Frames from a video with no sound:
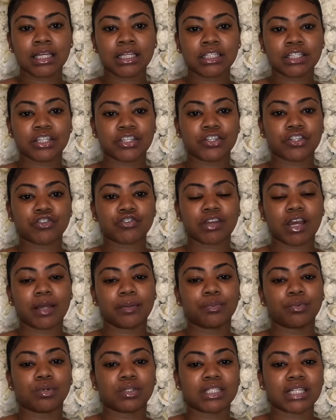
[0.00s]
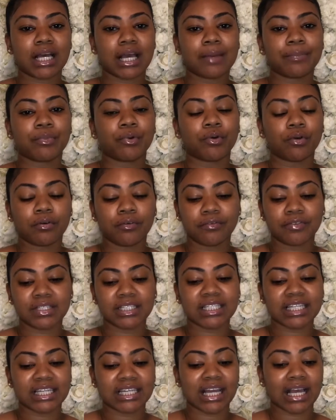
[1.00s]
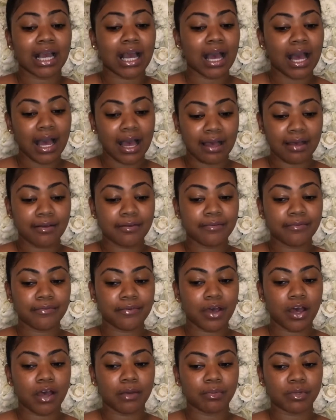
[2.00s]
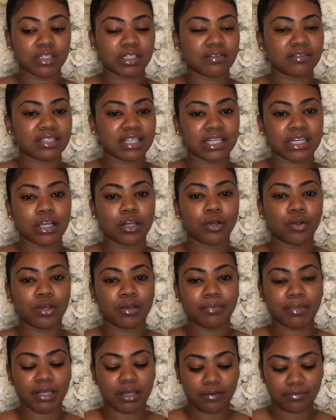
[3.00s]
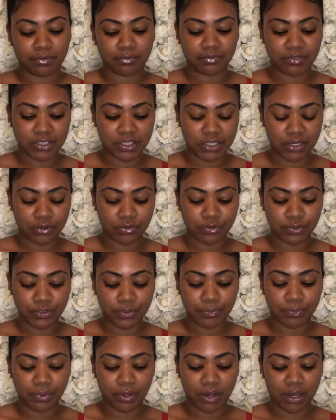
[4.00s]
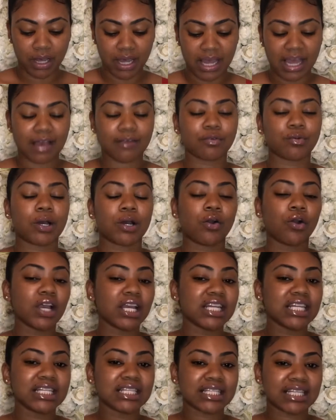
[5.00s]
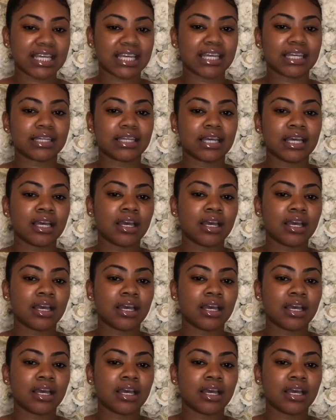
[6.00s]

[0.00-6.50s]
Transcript: to describe what type of skin I have, because I've said it a lot in my other videos, but I have quite oily skin,